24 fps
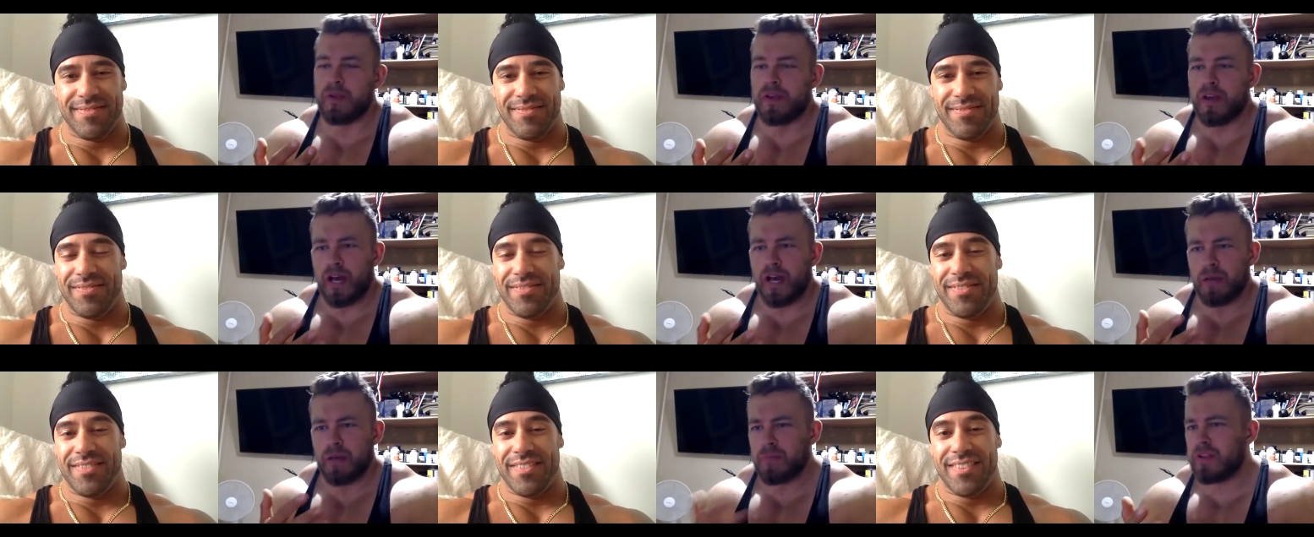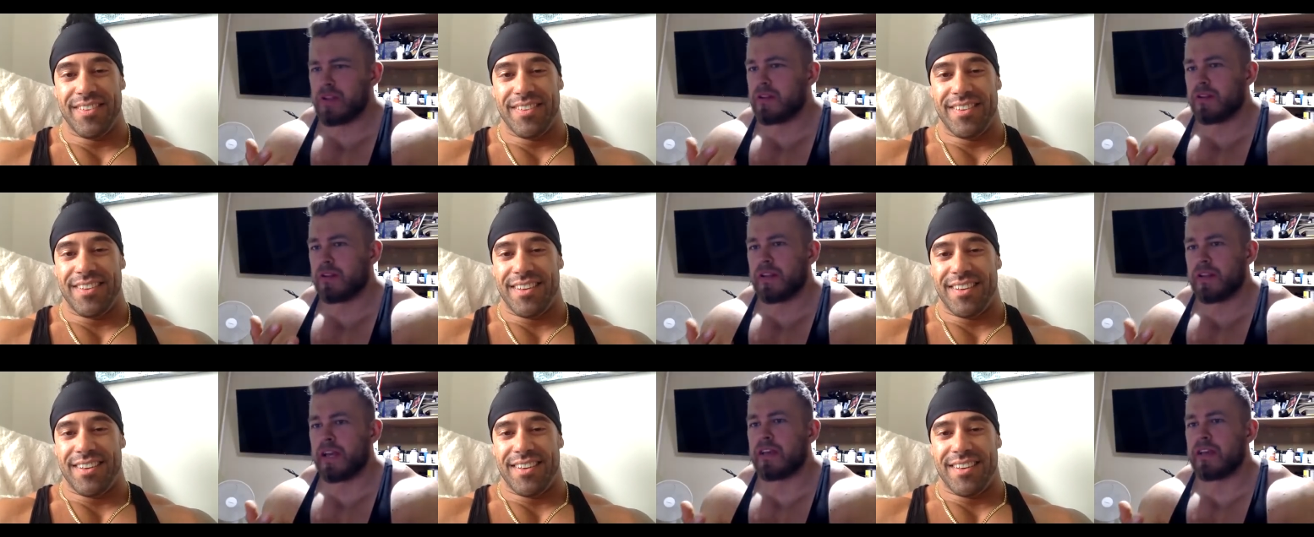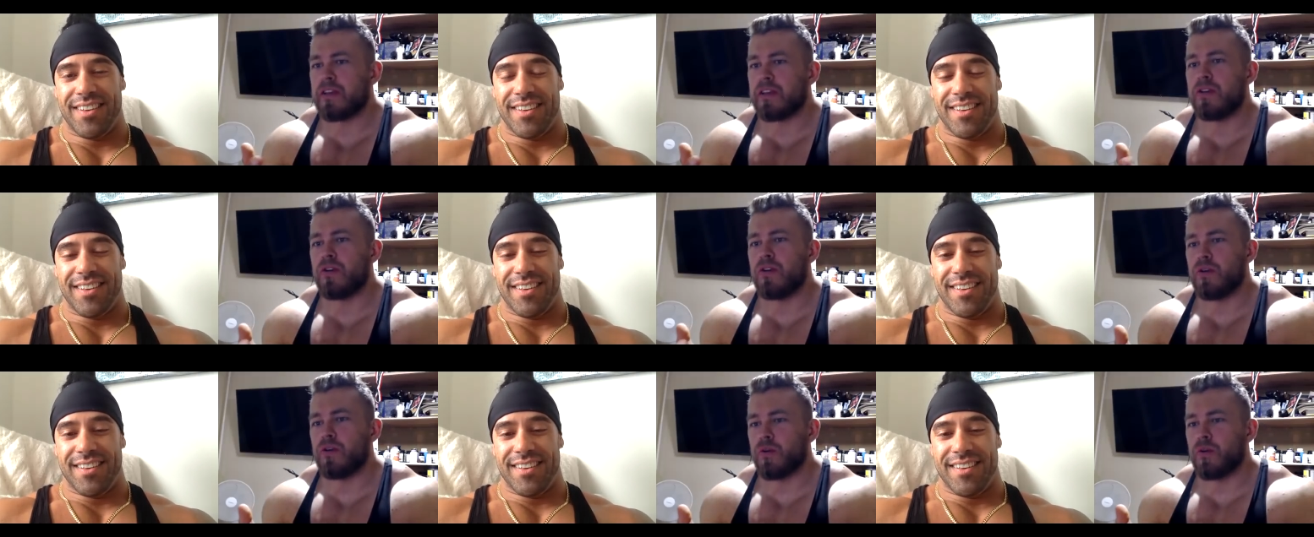Speaker 1: i mean like
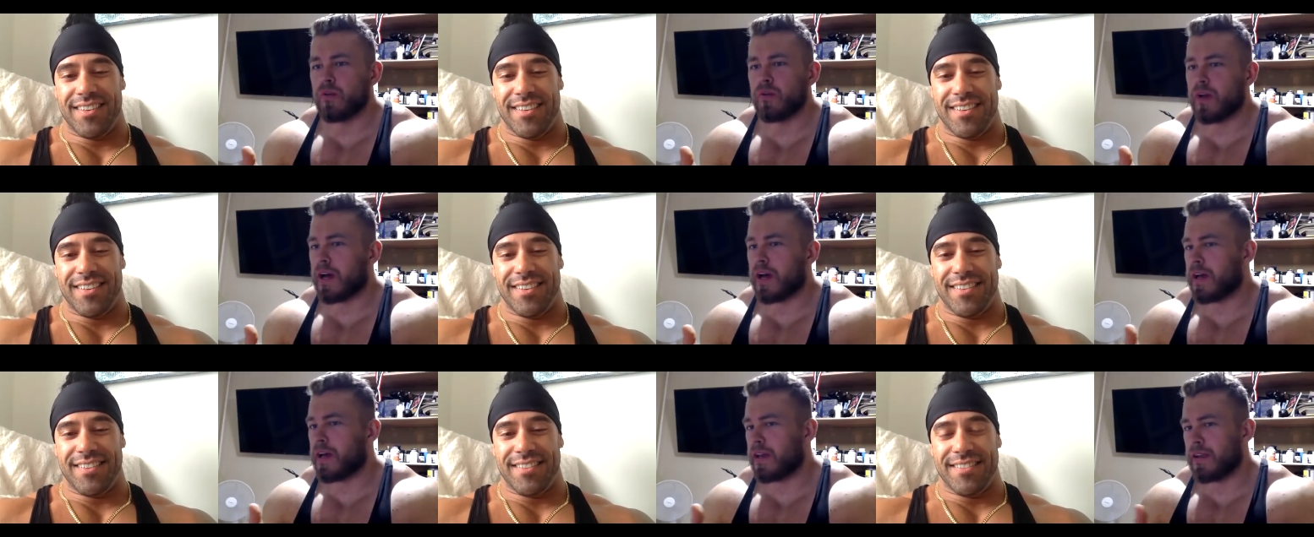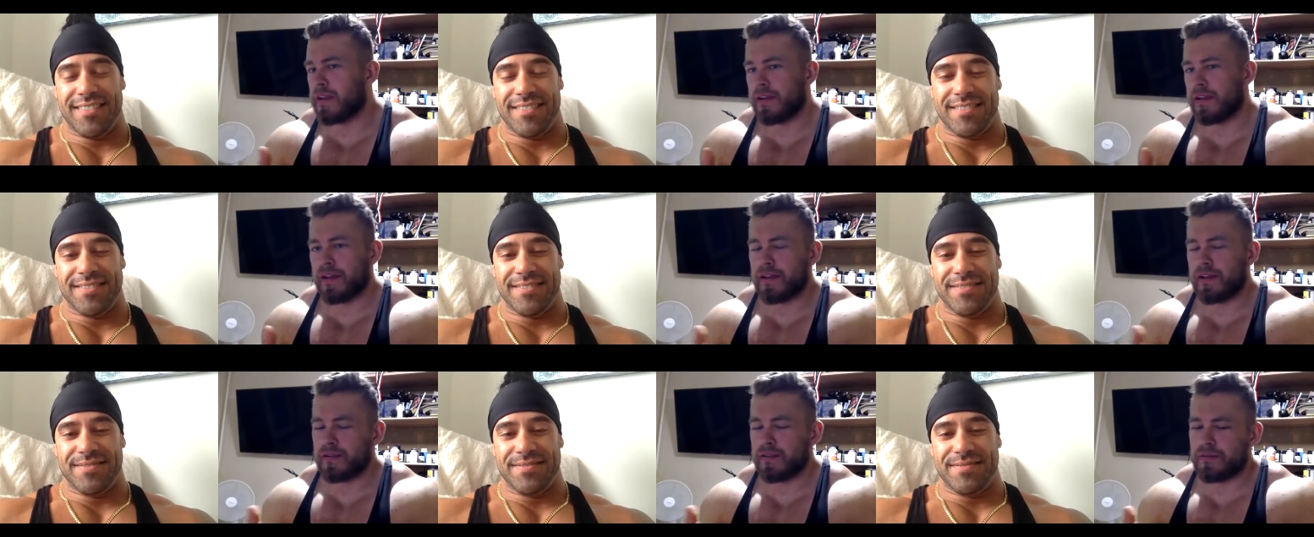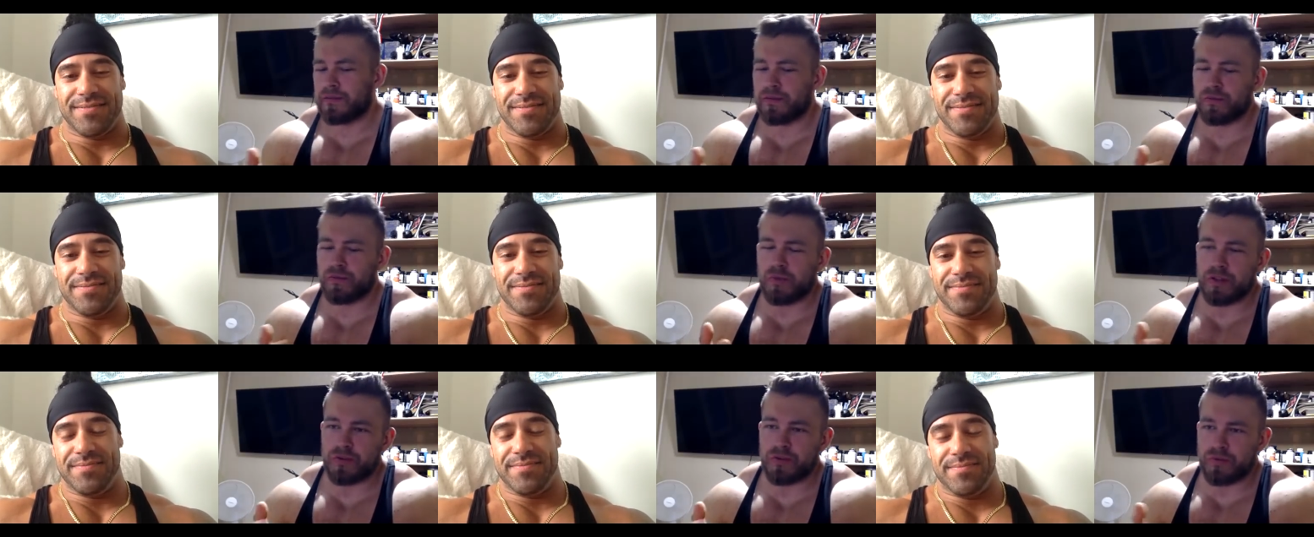you i i don't
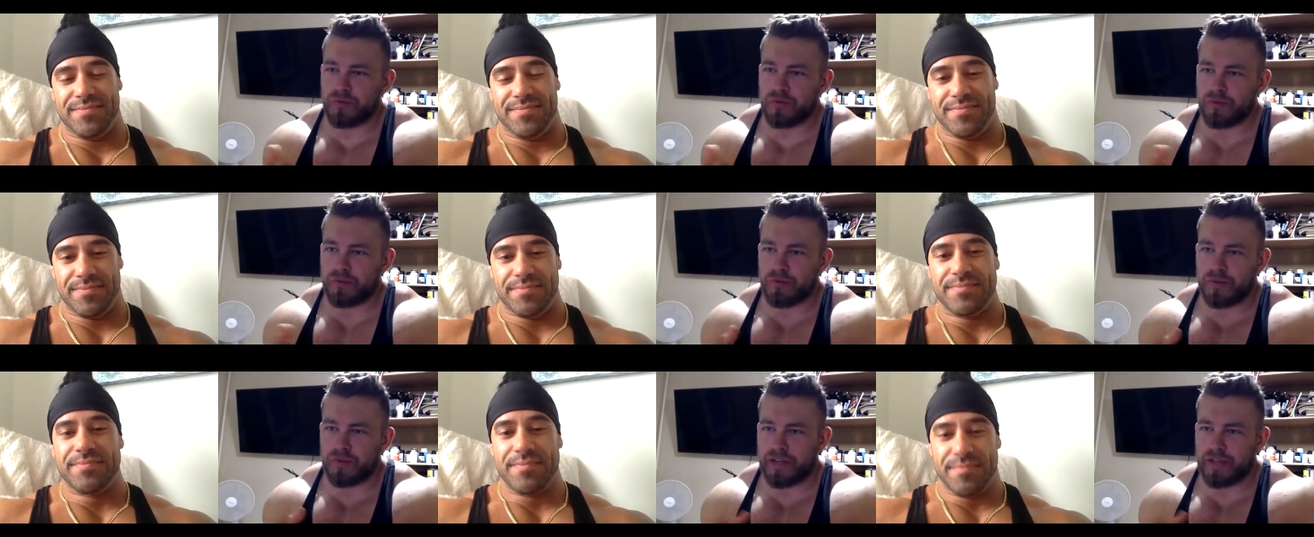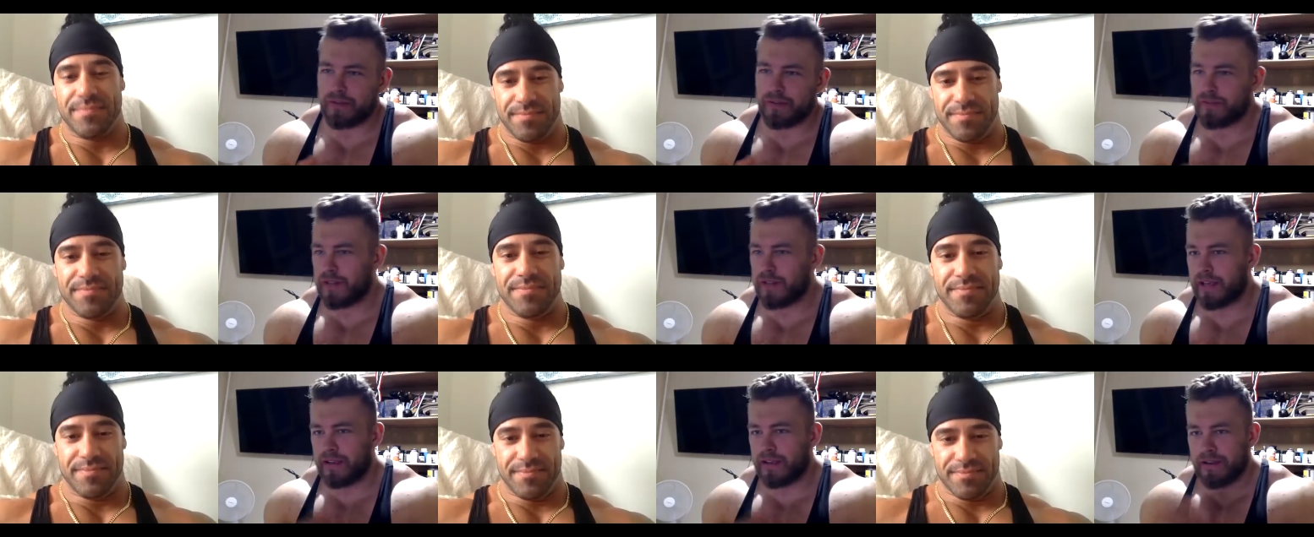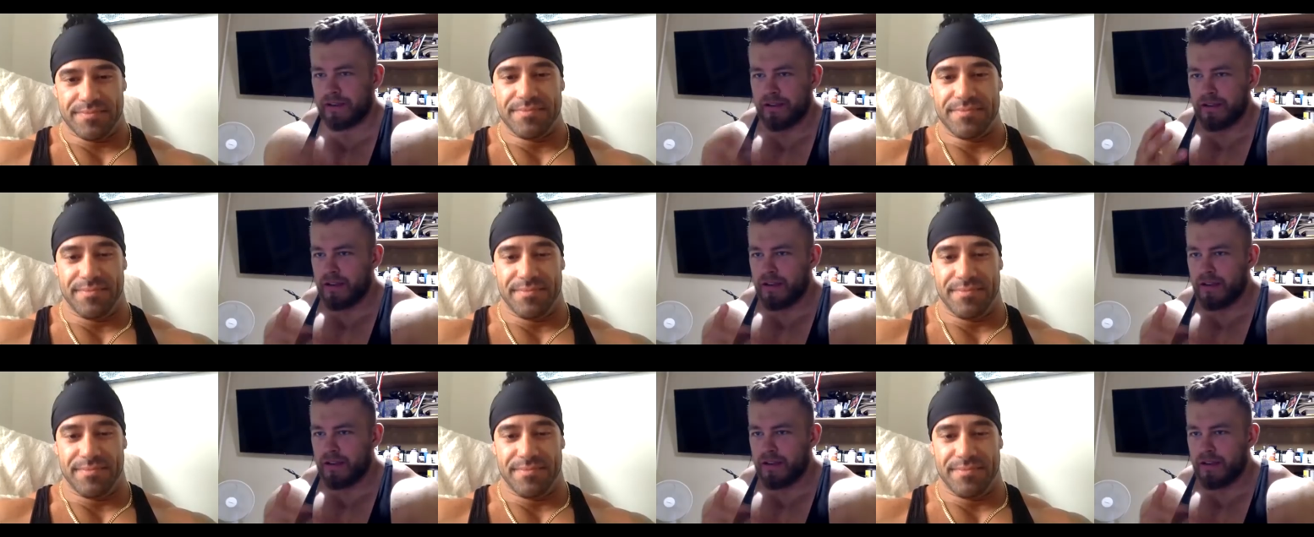want to have like